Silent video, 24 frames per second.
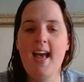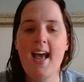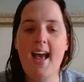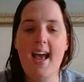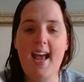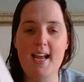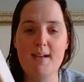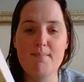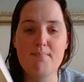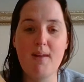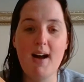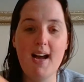
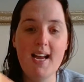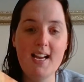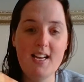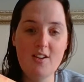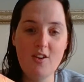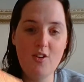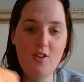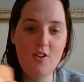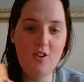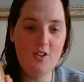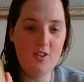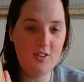It might
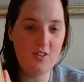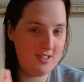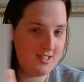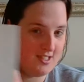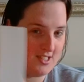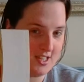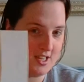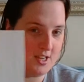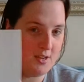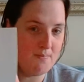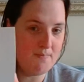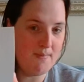not look
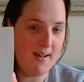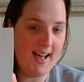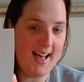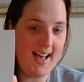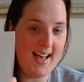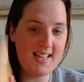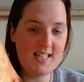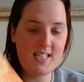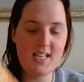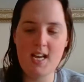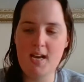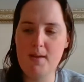too
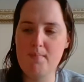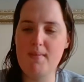bad,